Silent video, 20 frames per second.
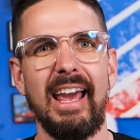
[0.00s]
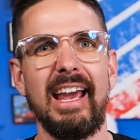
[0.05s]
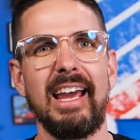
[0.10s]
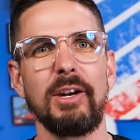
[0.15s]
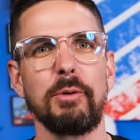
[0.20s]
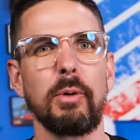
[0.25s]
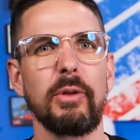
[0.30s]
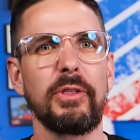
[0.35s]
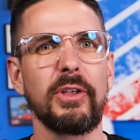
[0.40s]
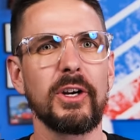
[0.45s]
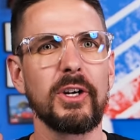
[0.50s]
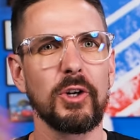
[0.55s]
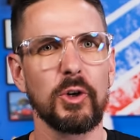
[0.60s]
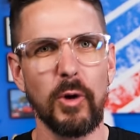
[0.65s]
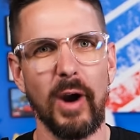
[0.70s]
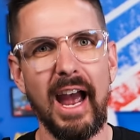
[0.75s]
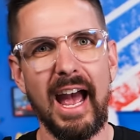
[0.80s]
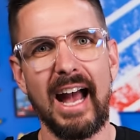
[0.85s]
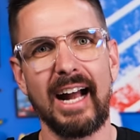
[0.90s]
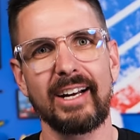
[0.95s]
And with a
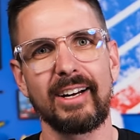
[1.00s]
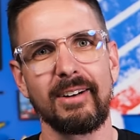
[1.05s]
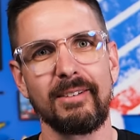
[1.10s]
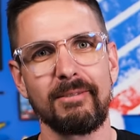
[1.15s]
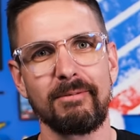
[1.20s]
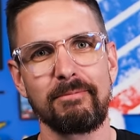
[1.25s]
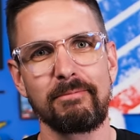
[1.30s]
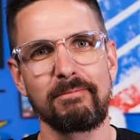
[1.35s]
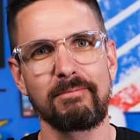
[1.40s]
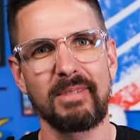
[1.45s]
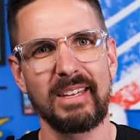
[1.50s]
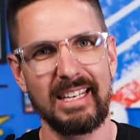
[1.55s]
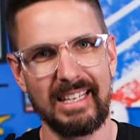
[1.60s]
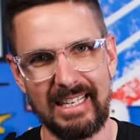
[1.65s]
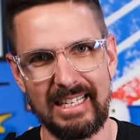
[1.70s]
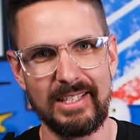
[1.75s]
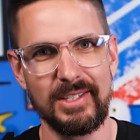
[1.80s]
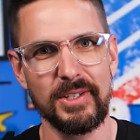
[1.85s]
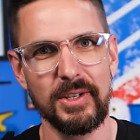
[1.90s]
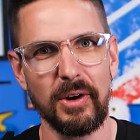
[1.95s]
crack,
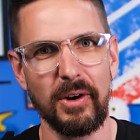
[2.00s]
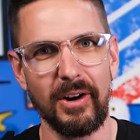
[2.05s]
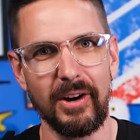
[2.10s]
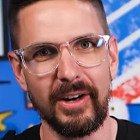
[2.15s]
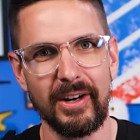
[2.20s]
he's gone.